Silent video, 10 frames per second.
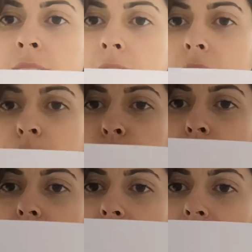If we
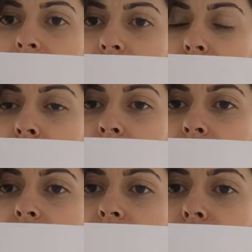look here, so you've got
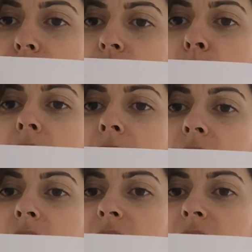your infraspinatus